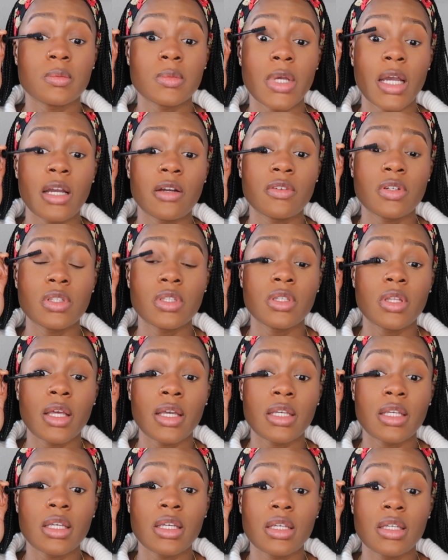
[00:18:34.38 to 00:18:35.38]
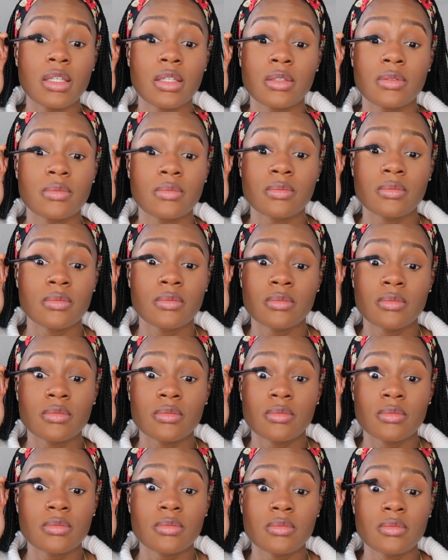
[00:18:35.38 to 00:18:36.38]
I really like it.
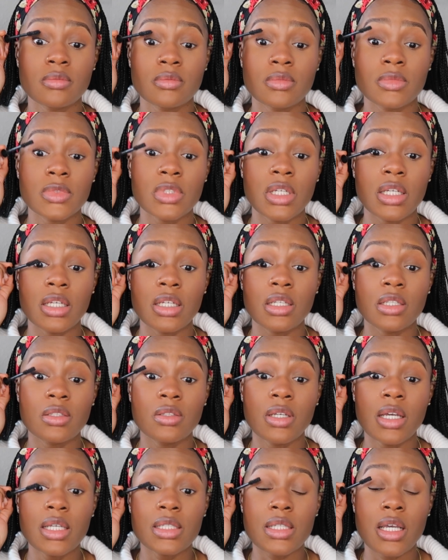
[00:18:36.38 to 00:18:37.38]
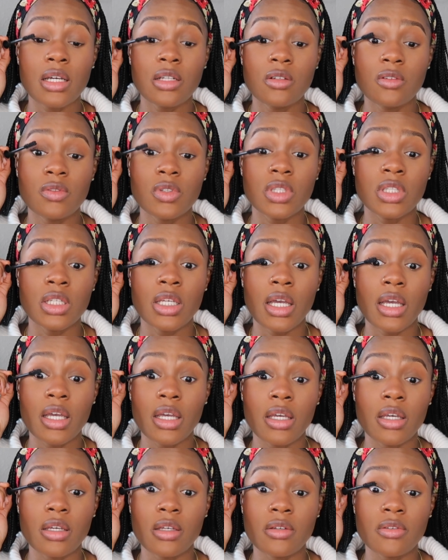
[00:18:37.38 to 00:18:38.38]
And you guys, I don't really
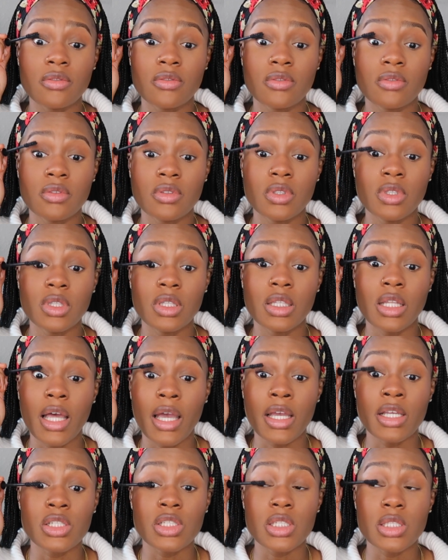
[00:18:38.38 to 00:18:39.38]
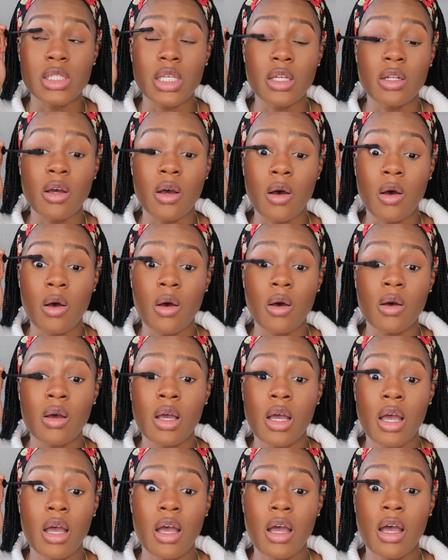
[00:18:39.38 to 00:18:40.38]
have lashes at all.
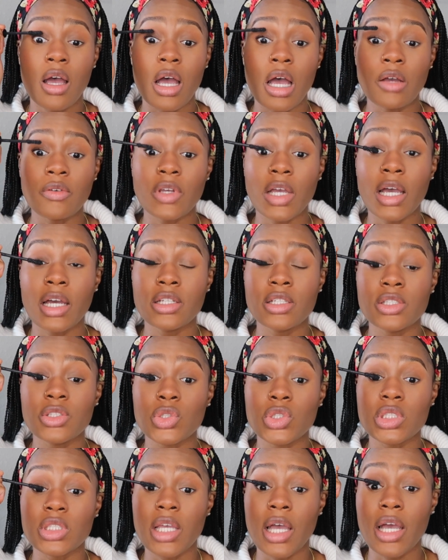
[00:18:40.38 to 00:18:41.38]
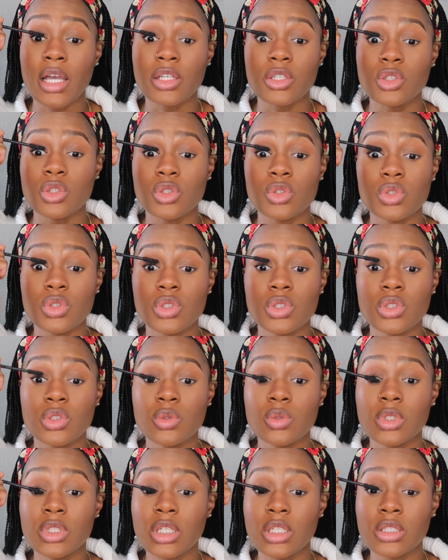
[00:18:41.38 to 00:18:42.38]
I've kind of just gotten used
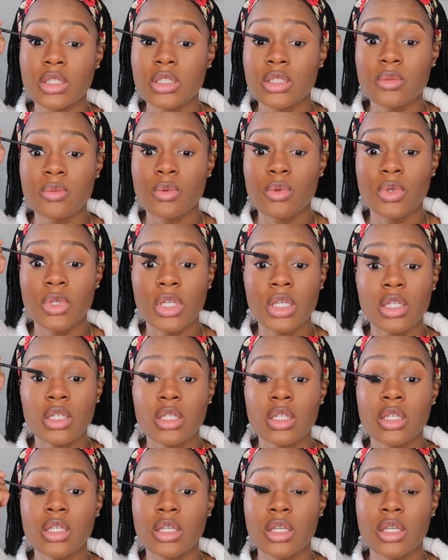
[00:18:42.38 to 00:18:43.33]
to it at this point.